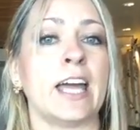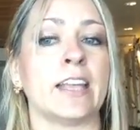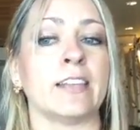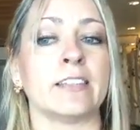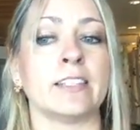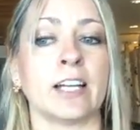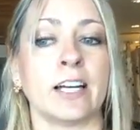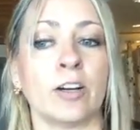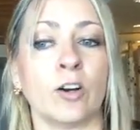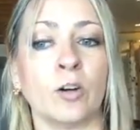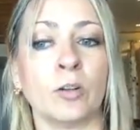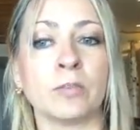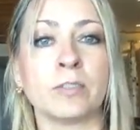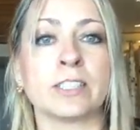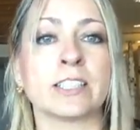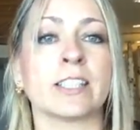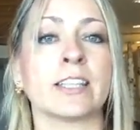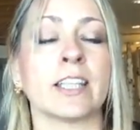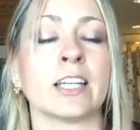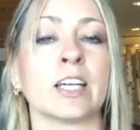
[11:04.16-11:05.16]
And always
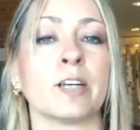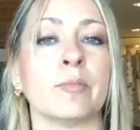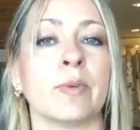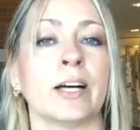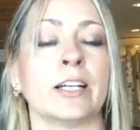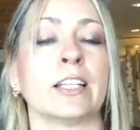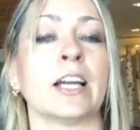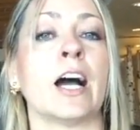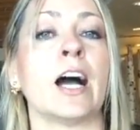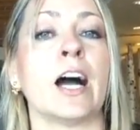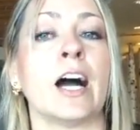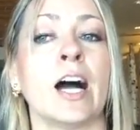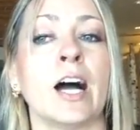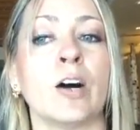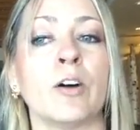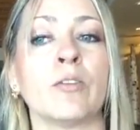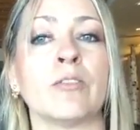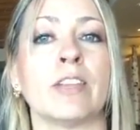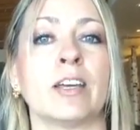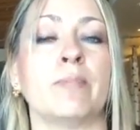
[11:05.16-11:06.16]
think about
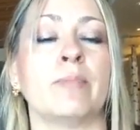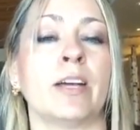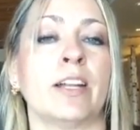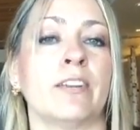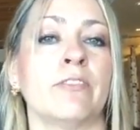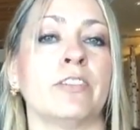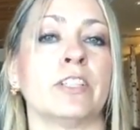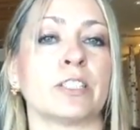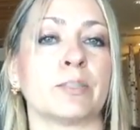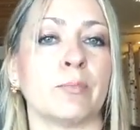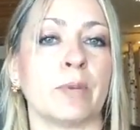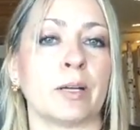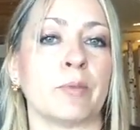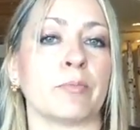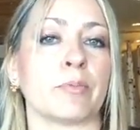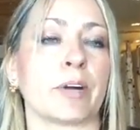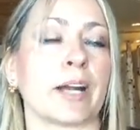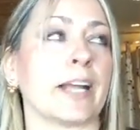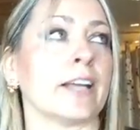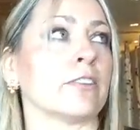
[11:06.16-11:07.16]
how that benefits my
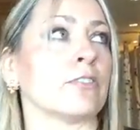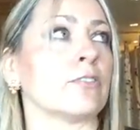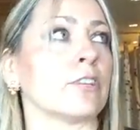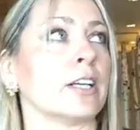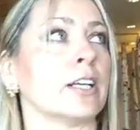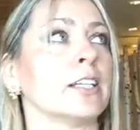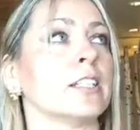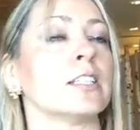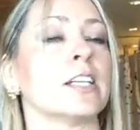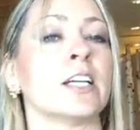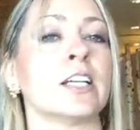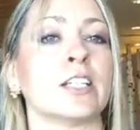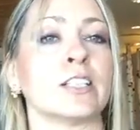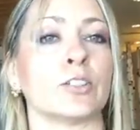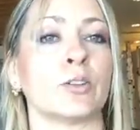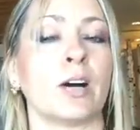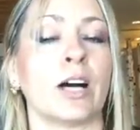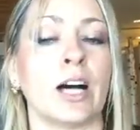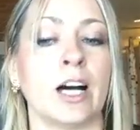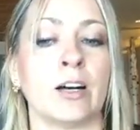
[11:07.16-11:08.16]
brand, right?
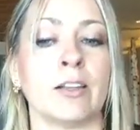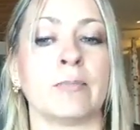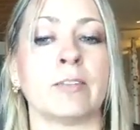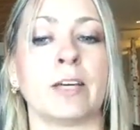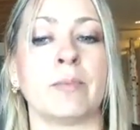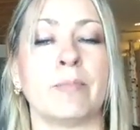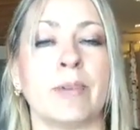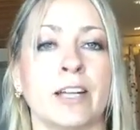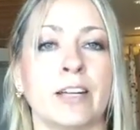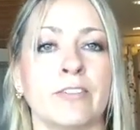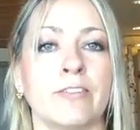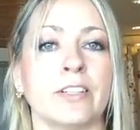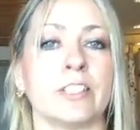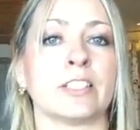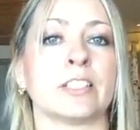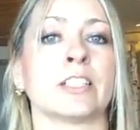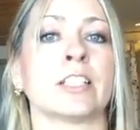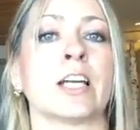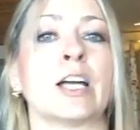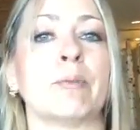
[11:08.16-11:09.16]
So how that
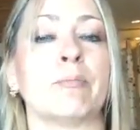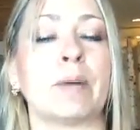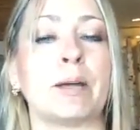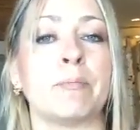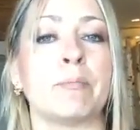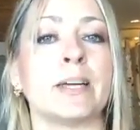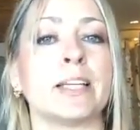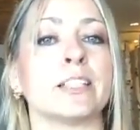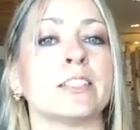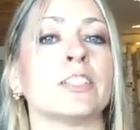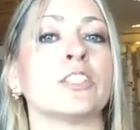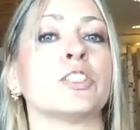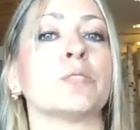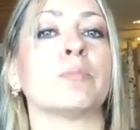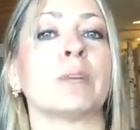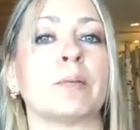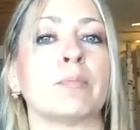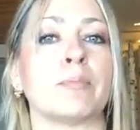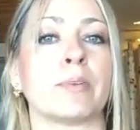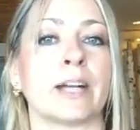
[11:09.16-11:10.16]
benefits my message,
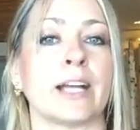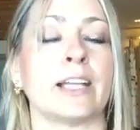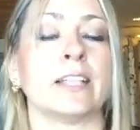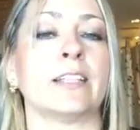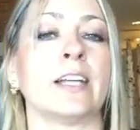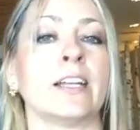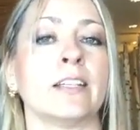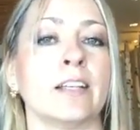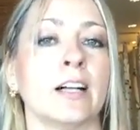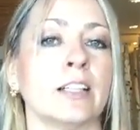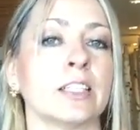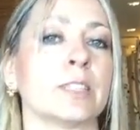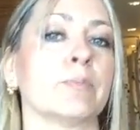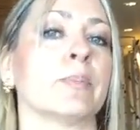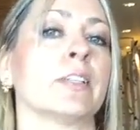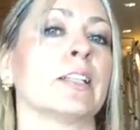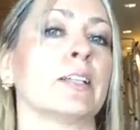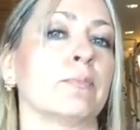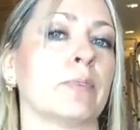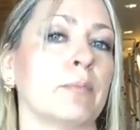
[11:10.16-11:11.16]
my brand, and
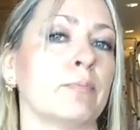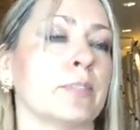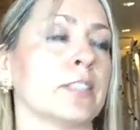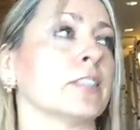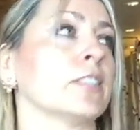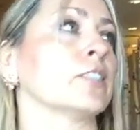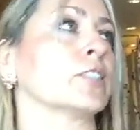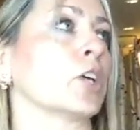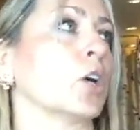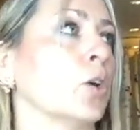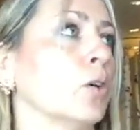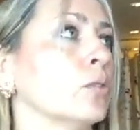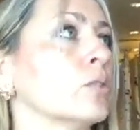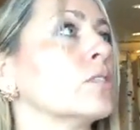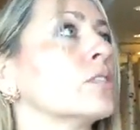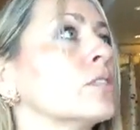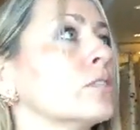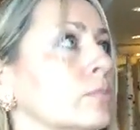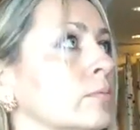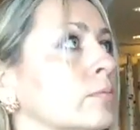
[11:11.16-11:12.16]
ultimately my business goals.